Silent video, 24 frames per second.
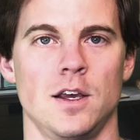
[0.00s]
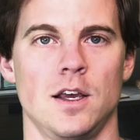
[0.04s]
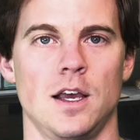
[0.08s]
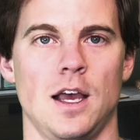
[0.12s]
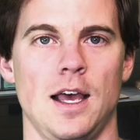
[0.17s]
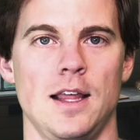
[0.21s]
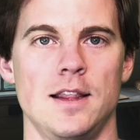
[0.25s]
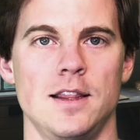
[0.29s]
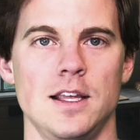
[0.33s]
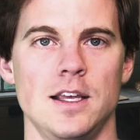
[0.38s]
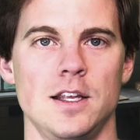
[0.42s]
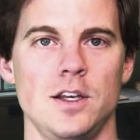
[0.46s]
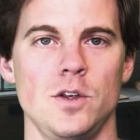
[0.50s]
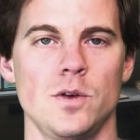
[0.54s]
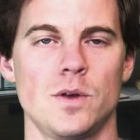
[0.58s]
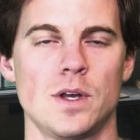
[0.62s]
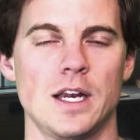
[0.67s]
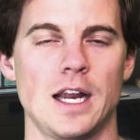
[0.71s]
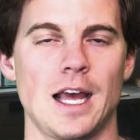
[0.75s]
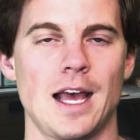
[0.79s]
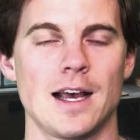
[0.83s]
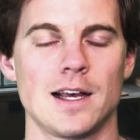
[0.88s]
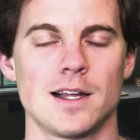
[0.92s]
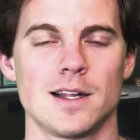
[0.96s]
And then you can
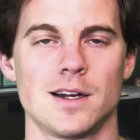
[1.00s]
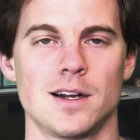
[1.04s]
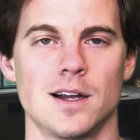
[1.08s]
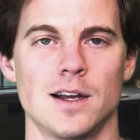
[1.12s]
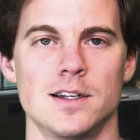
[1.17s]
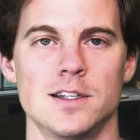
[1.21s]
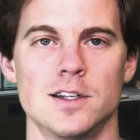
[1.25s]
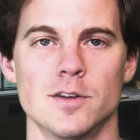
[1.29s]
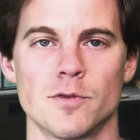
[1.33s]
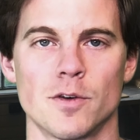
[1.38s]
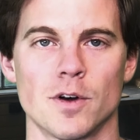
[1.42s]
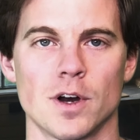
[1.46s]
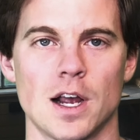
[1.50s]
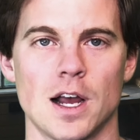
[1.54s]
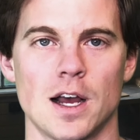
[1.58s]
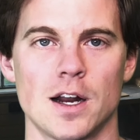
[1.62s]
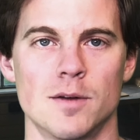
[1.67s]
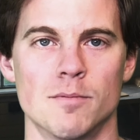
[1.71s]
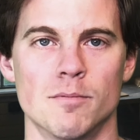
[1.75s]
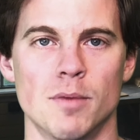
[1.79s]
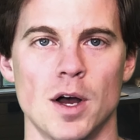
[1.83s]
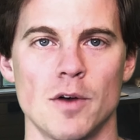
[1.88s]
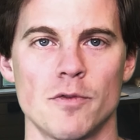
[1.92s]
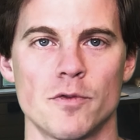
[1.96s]
add a different kind
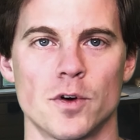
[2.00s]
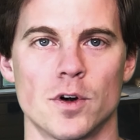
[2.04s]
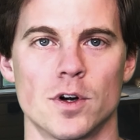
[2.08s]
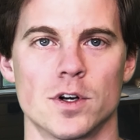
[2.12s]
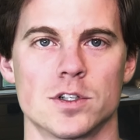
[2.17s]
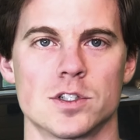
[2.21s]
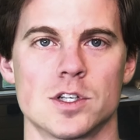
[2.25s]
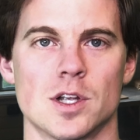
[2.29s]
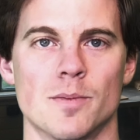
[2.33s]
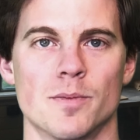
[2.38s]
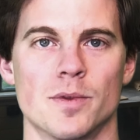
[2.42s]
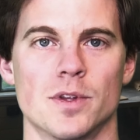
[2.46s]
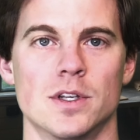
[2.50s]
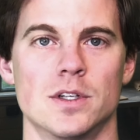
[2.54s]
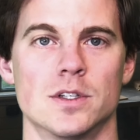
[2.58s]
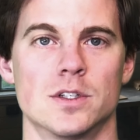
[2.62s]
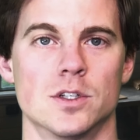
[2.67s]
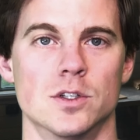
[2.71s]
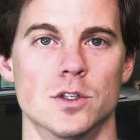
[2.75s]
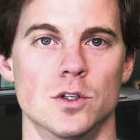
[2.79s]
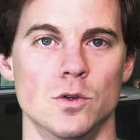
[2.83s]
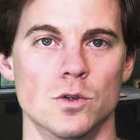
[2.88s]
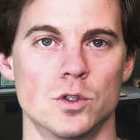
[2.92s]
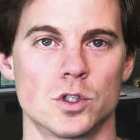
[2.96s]
of buffer or something to
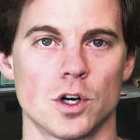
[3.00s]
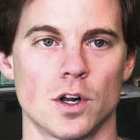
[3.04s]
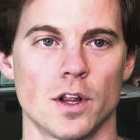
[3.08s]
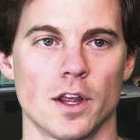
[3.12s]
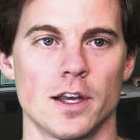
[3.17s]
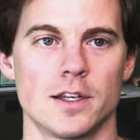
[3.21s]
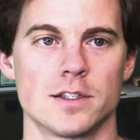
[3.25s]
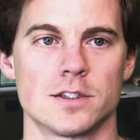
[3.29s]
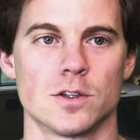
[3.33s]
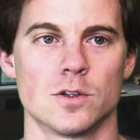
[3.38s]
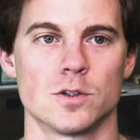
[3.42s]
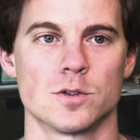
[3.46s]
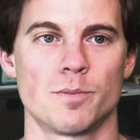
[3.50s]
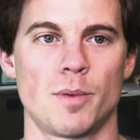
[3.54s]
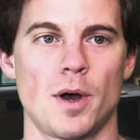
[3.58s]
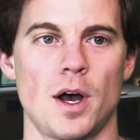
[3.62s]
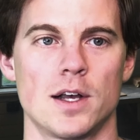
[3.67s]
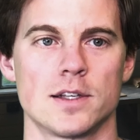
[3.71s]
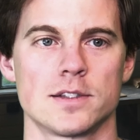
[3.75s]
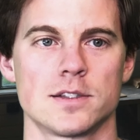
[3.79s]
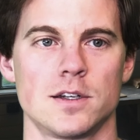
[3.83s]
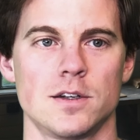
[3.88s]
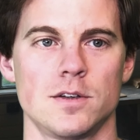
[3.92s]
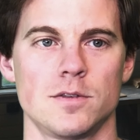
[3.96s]
neutralize those
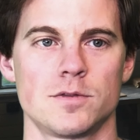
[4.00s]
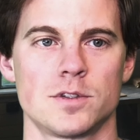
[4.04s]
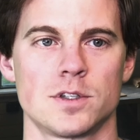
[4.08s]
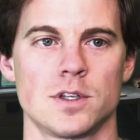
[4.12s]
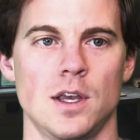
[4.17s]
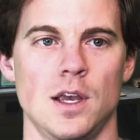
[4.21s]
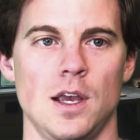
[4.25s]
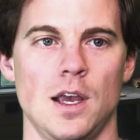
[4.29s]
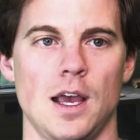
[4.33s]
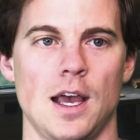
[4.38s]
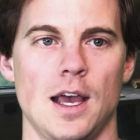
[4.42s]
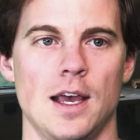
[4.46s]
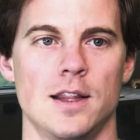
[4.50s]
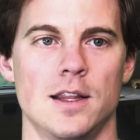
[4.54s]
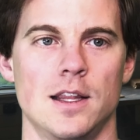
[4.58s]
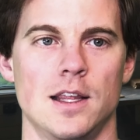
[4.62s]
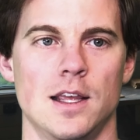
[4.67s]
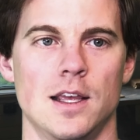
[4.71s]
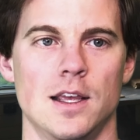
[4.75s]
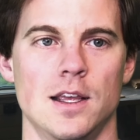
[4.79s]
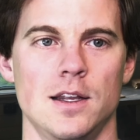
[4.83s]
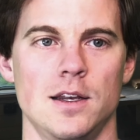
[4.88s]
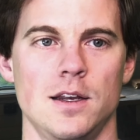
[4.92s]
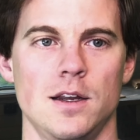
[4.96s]
positives. And
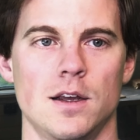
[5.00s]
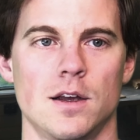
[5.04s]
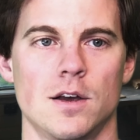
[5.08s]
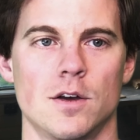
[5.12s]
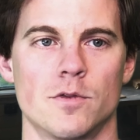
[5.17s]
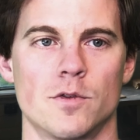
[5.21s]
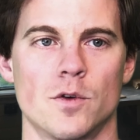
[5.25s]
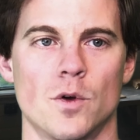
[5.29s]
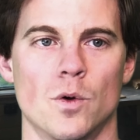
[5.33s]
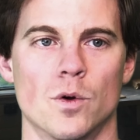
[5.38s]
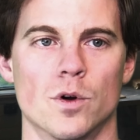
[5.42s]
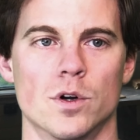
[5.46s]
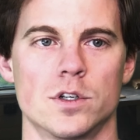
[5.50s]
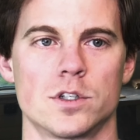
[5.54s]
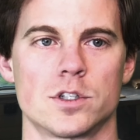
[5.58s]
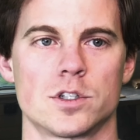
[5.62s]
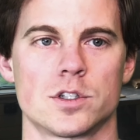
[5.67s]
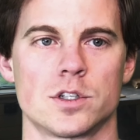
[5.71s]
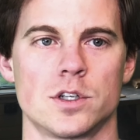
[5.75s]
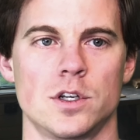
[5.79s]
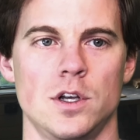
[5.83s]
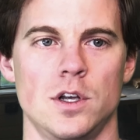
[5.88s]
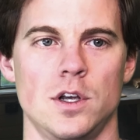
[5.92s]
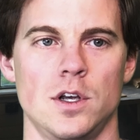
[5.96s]
then, of
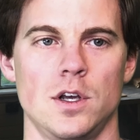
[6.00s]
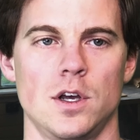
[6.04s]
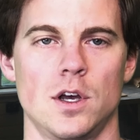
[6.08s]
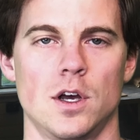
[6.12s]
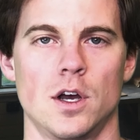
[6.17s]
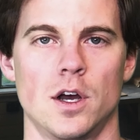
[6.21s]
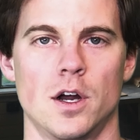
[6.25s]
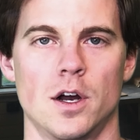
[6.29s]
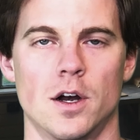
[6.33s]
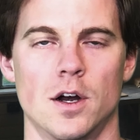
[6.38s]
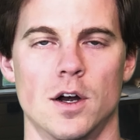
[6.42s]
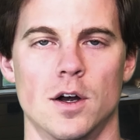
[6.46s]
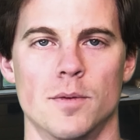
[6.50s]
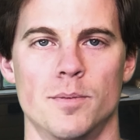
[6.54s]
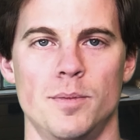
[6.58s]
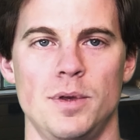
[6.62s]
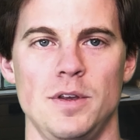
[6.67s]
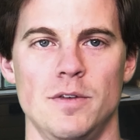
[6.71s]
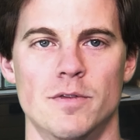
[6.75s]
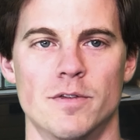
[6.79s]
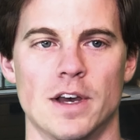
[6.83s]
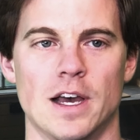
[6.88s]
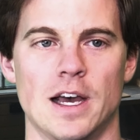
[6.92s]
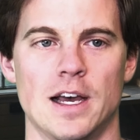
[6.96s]
course, our
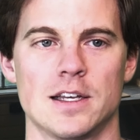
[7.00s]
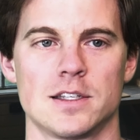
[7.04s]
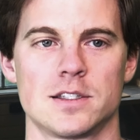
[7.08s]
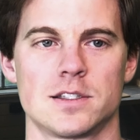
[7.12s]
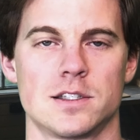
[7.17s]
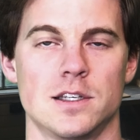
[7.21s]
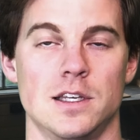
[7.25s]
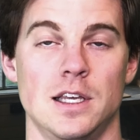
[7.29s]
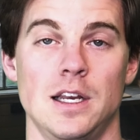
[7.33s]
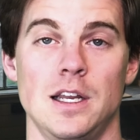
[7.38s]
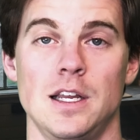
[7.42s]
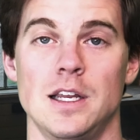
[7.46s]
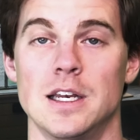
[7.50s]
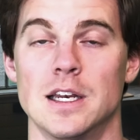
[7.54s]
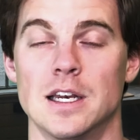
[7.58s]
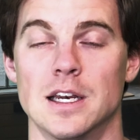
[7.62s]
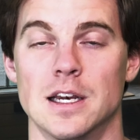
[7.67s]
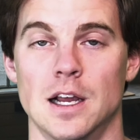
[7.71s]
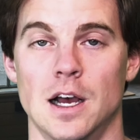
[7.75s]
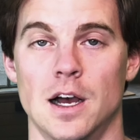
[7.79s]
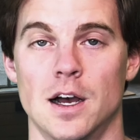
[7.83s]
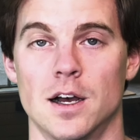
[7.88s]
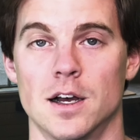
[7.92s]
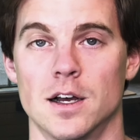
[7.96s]
PFAS, any
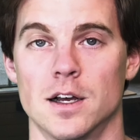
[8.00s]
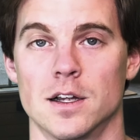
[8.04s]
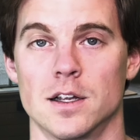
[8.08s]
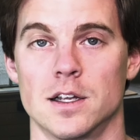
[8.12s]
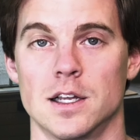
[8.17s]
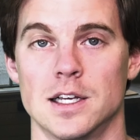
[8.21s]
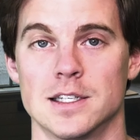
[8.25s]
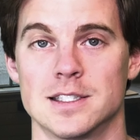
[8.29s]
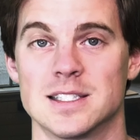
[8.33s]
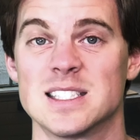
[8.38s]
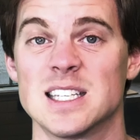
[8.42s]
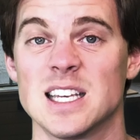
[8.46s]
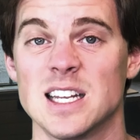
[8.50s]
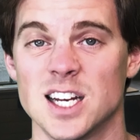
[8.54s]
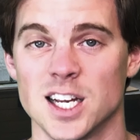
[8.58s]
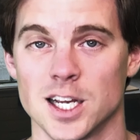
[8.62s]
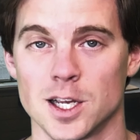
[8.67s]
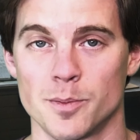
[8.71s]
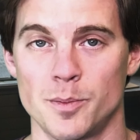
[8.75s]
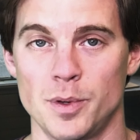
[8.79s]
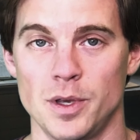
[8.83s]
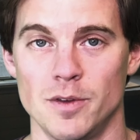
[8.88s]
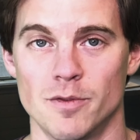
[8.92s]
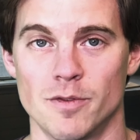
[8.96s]
acidic
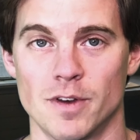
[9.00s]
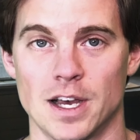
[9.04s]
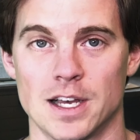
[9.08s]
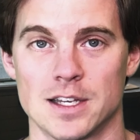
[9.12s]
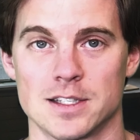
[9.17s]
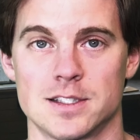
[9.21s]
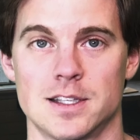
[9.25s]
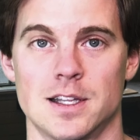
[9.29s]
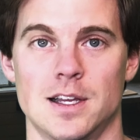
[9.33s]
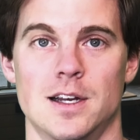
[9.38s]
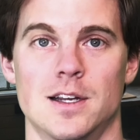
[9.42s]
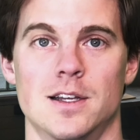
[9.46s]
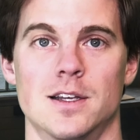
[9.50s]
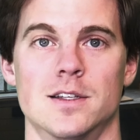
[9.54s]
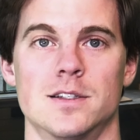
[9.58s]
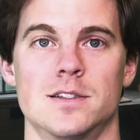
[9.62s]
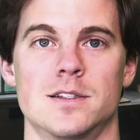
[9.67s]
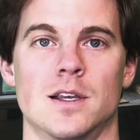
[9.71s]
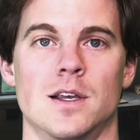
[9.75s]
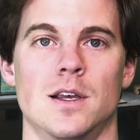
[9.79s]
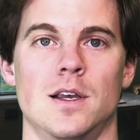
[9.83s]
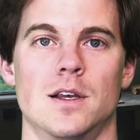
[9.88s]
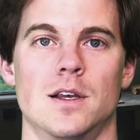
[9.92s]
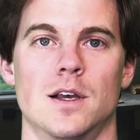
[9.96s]
PFAS that is,
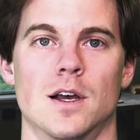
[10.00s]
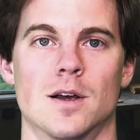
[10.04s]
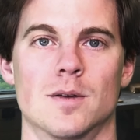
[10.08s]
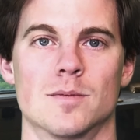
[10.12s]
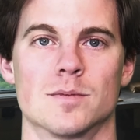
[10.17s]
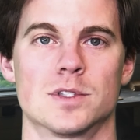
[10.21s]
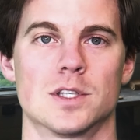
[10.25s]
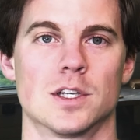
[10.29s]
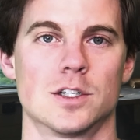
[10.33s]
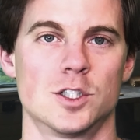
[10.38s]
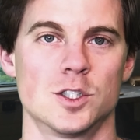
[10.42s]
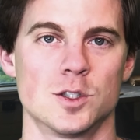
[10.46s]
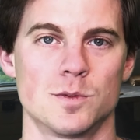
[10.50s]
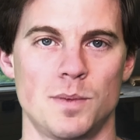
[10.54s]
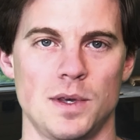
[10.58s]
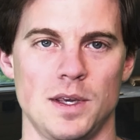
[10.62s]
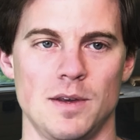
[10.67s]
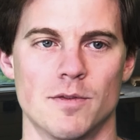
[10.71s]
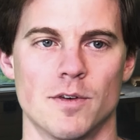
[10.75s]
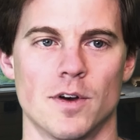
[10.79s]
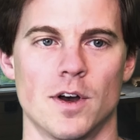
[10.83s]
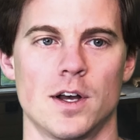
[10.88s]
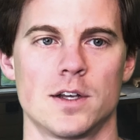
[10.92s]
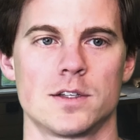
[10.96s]
such as
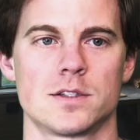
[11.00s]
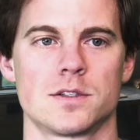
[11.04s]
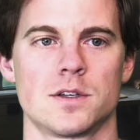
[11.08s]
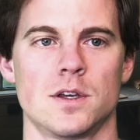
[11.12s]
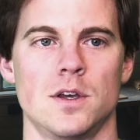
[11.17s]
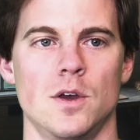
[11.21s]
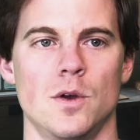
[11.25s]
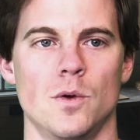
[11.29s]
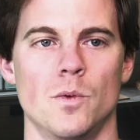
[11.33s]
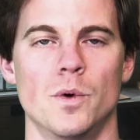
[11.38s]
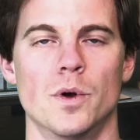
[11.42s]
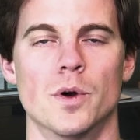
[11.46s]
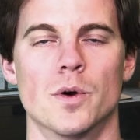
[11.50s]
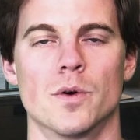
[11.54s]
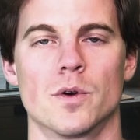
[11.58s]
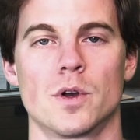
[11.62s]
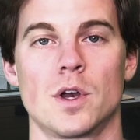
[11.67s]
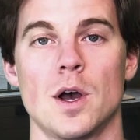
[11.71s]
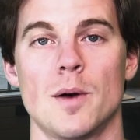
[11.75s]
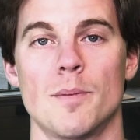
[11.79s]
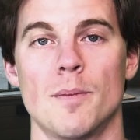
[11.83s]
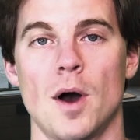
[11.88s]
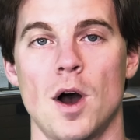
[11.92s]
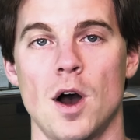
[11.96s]
PFOS, will
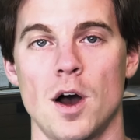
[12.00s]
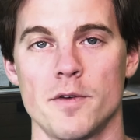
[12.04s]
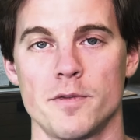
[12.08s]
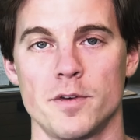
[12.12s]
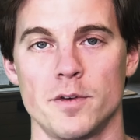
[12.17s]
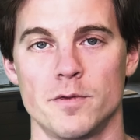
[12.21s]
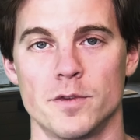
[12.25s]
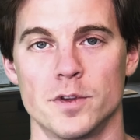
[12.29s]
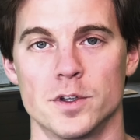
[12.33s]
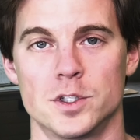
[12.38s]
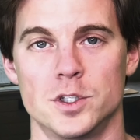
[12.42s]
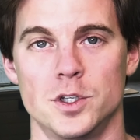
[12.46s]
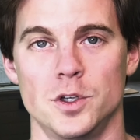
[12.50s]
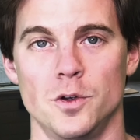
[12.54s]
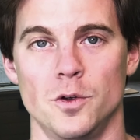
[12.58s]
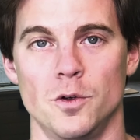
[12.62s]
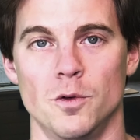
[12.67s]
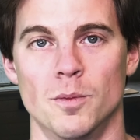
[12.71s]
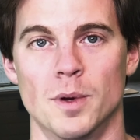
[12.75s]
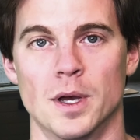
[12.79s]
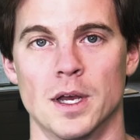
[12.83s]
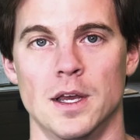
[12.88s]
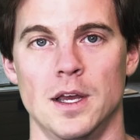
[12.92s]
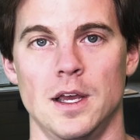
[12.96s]
come off of the
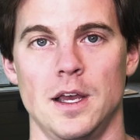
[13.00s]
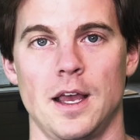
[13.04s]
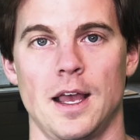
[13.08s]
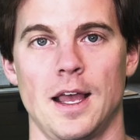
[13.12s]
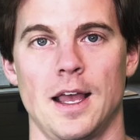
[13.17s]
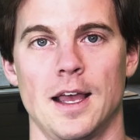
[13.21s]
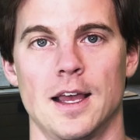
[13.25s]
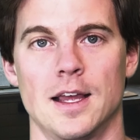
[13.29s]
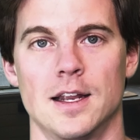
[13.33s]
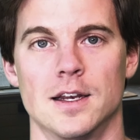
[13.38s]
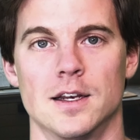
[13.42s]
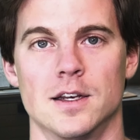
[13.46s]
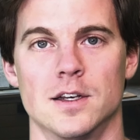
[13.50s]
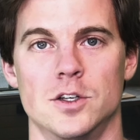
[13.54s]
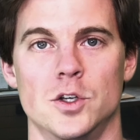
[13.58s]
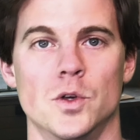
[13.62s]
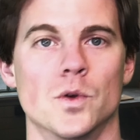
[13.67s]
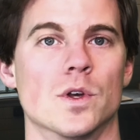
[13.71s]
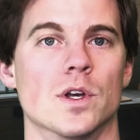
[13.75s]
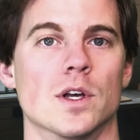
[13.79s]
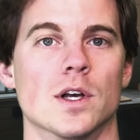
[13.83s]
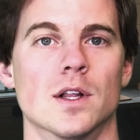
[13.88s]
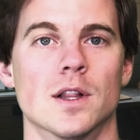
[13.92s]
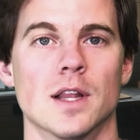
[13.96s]
tube, and you
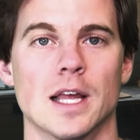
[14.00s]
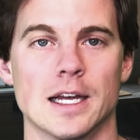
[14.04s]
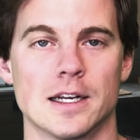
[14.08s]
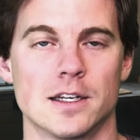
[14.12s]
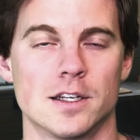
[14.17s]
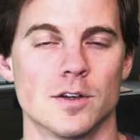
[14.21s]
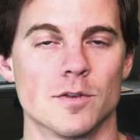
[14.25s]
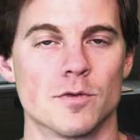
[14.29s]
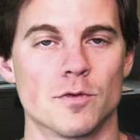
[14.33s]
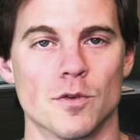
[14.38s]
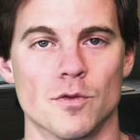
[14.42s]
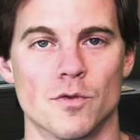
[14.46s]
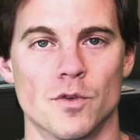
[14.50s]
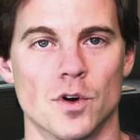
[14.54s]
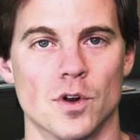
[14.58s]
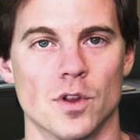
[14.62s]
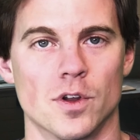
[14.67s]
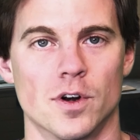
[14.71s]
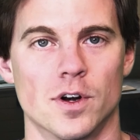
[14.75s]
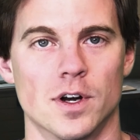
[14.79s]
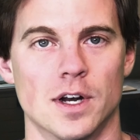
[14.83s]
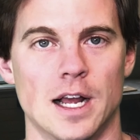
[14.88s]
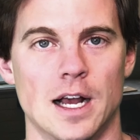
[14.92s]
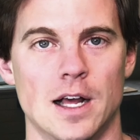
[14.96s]
can collect it for further
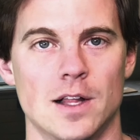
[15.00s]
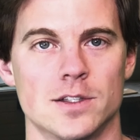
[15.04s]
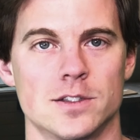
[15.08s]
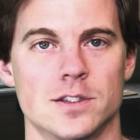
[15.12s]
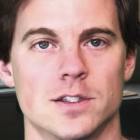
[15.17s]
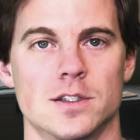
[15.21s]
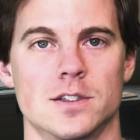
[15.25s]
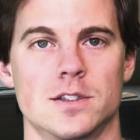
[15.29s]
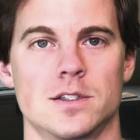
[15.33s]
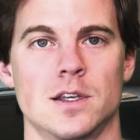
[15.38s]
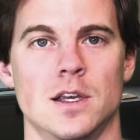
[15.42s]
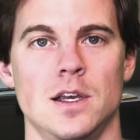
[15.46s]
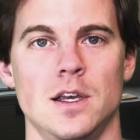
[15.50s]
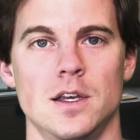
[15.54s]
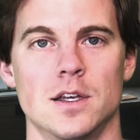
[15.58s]
analysis.